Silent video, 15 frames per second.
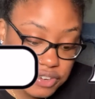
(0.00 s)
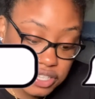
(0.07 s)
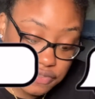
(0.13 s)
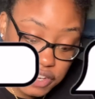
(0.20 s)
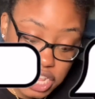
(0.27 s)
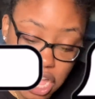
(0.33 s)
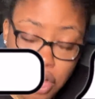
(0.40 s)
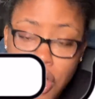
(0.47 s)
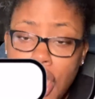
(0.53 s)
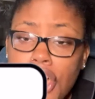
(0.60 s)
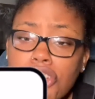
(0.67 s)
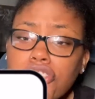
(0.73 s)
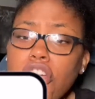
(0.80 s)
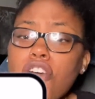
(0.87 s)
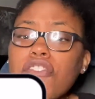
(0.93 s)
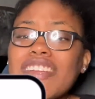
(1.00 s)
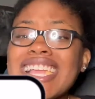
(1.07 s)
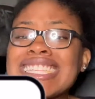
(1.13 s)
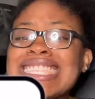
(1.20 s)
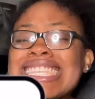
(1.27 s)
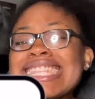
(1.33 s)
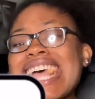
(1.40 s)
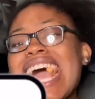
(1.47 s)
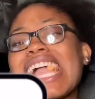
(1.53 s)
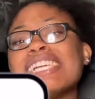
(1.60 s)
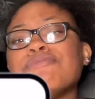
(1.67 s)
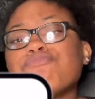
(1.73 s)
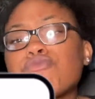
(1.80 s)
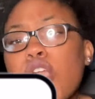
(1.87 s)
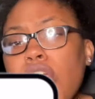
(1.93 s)
this video. Don't forget to like,
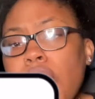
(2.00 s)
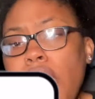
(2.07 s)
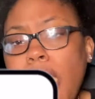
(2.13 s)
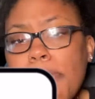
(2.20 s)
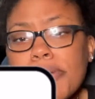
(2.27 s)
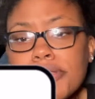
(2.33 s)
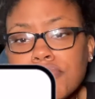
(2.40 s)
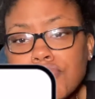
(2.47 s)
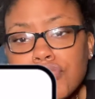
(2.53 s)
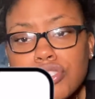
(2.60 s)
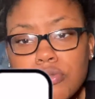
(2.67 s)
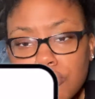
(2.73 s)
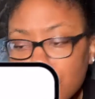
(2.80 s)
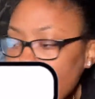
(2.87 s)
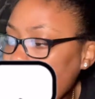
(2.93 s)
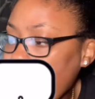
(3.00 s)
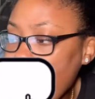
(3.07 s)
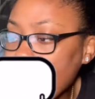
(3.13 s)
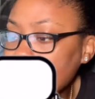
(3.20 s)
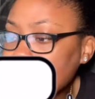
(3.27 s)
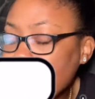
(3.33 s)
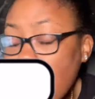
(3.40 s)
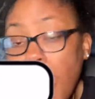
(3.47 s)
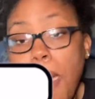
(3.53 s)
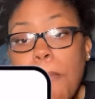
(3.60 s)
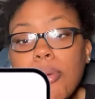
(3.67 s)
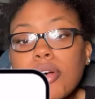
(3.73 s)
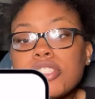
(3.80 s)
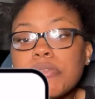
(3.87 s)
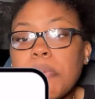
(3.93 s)
comment, subscribe,
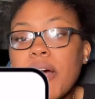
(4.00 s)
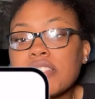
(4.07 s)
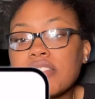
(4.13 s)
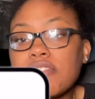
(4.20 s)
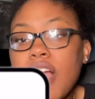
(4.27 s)
post a positive